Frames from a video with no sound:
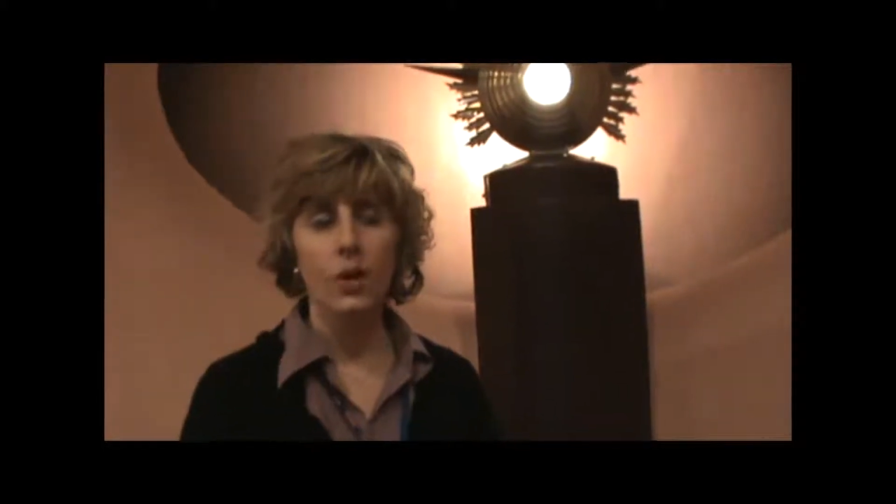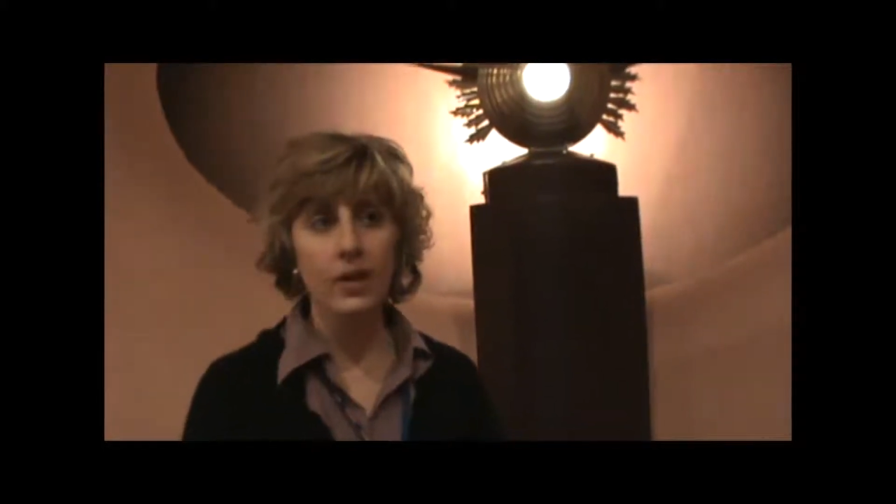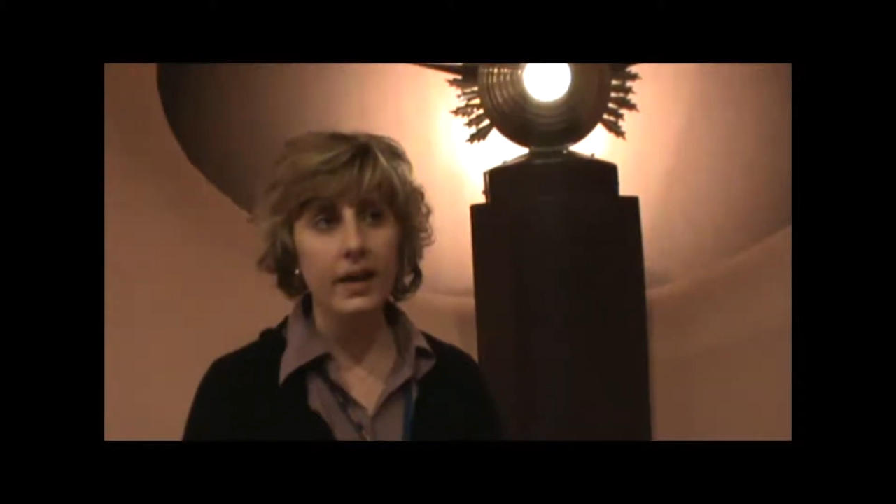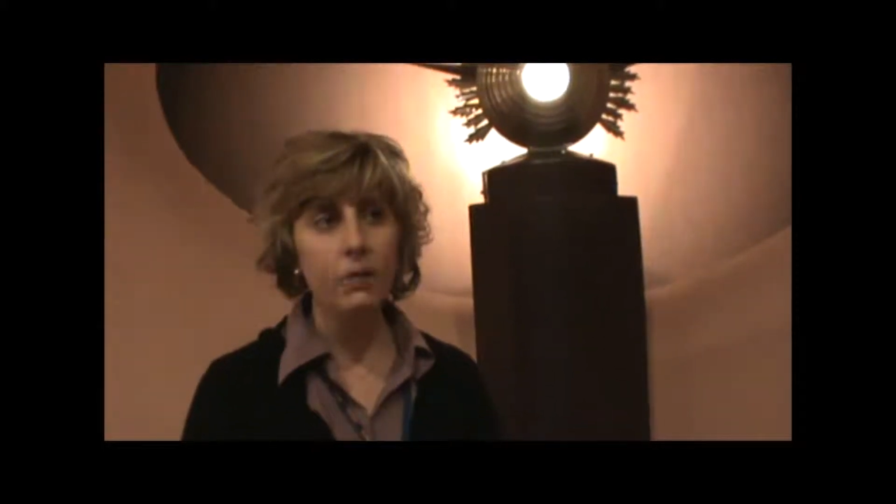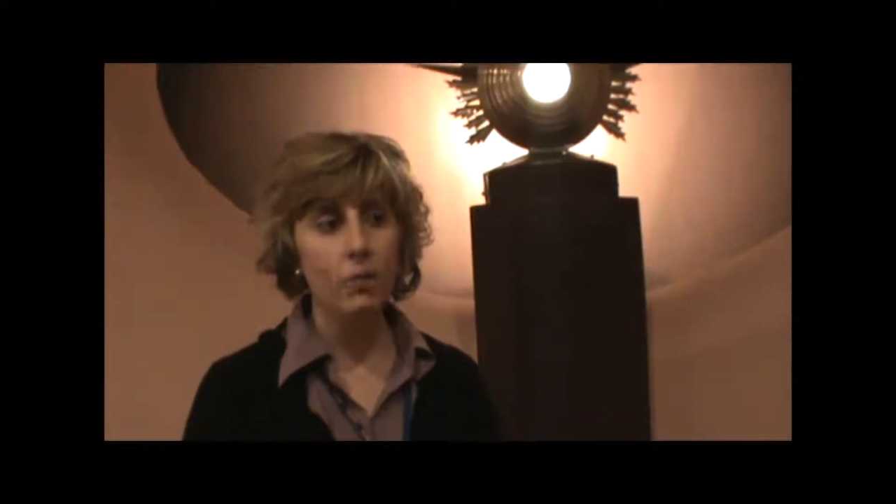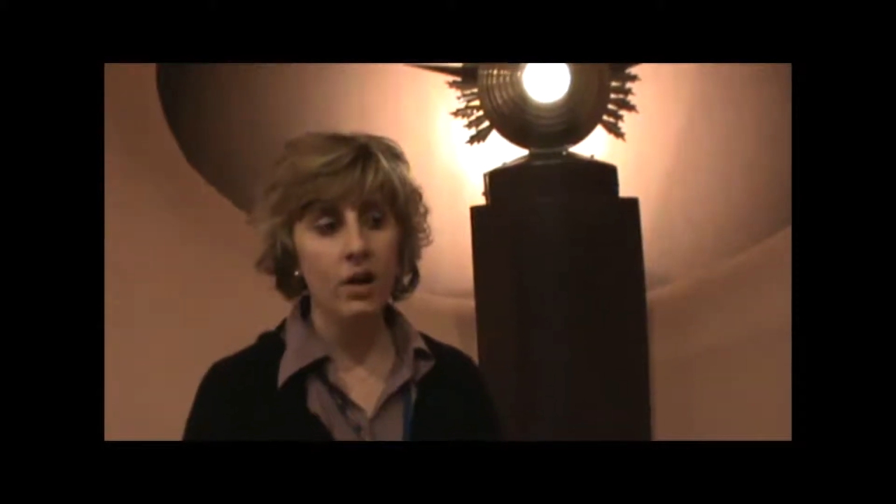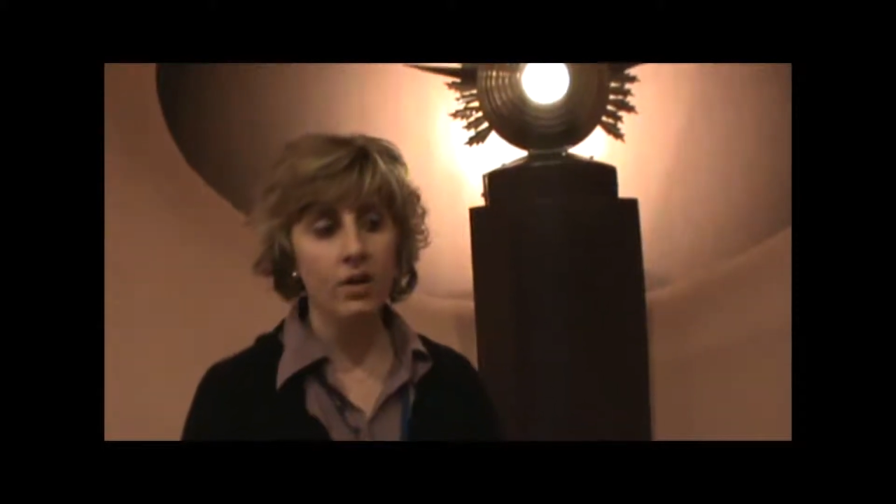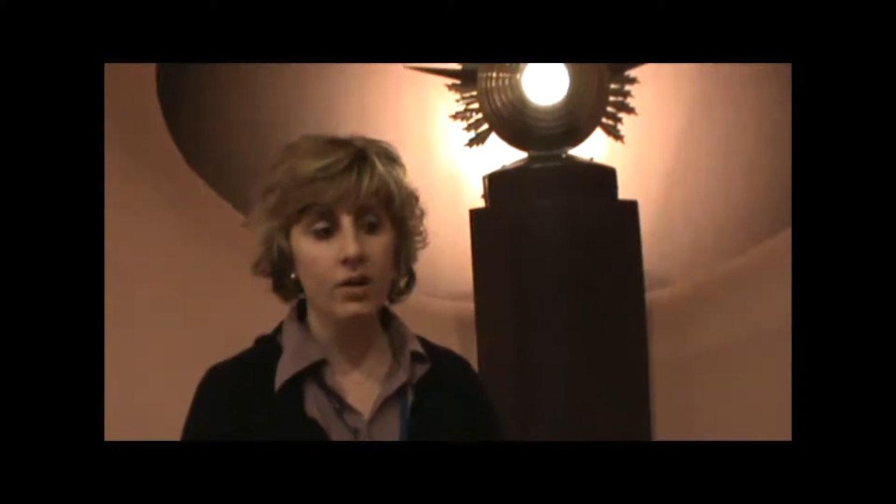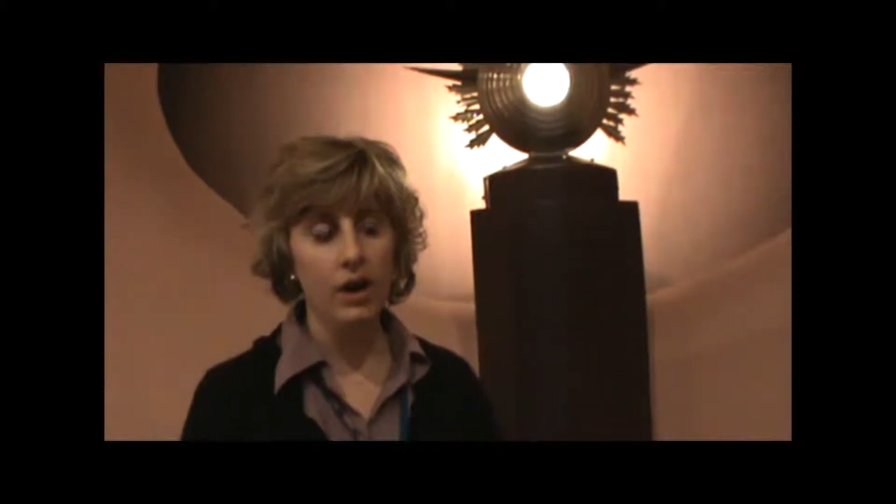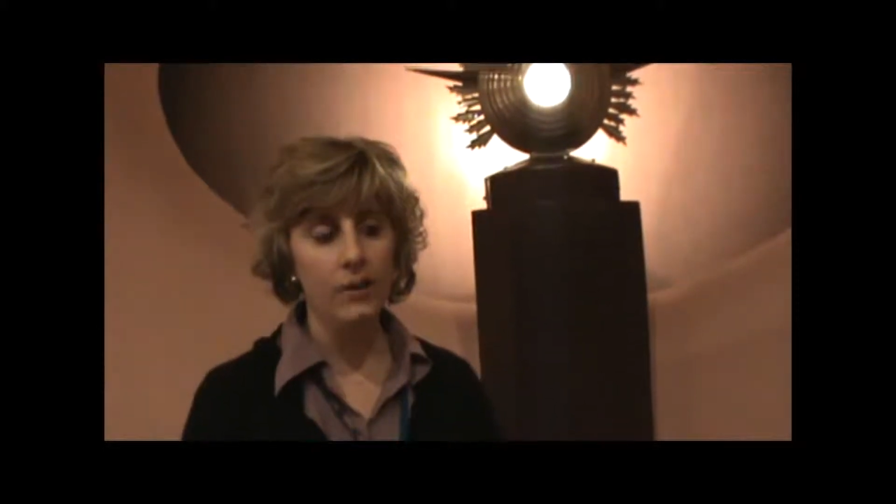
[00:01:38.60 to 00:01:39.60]
Okay,
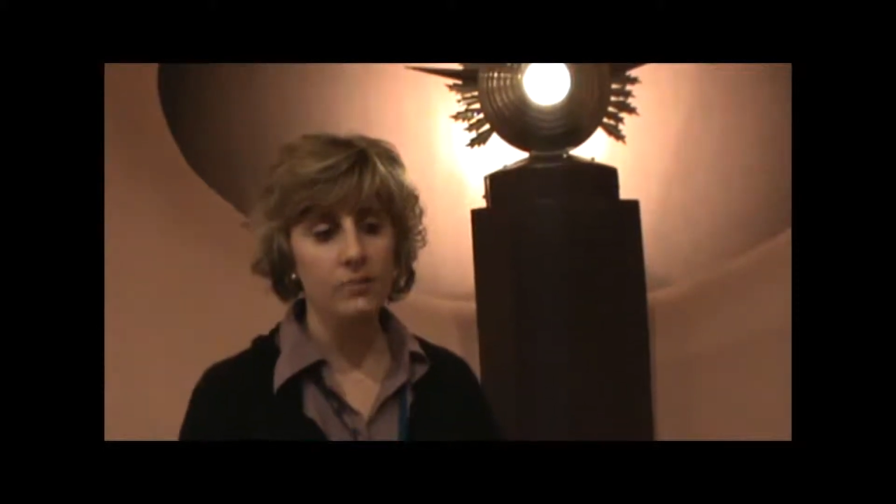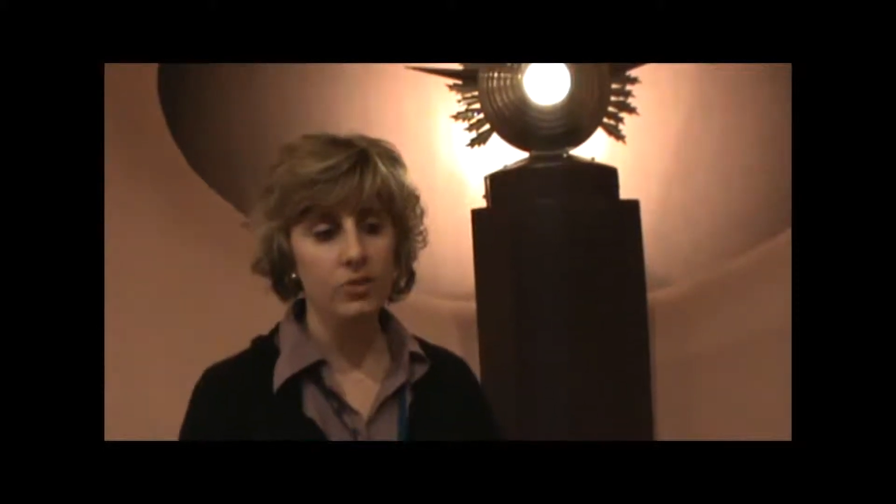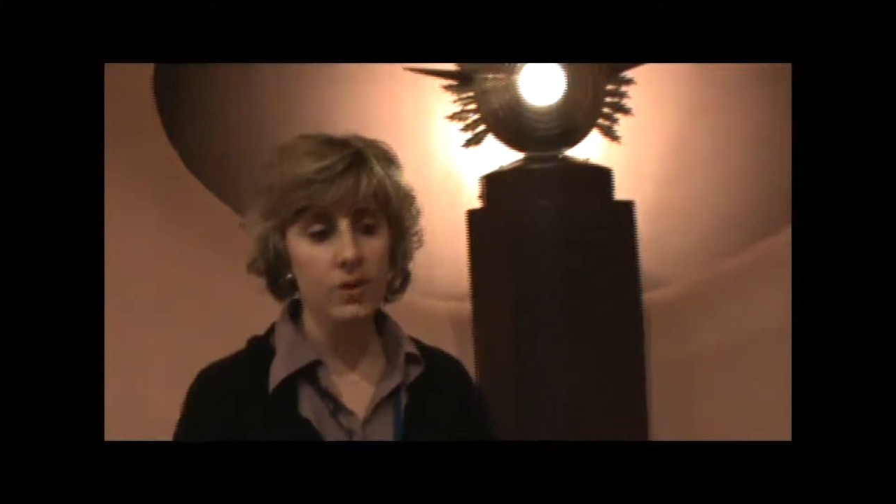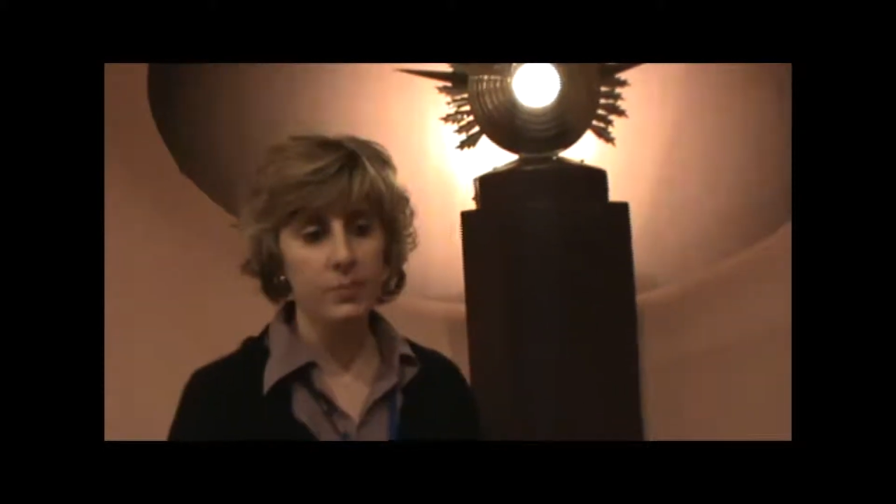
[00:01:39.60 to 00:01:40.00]
well, for our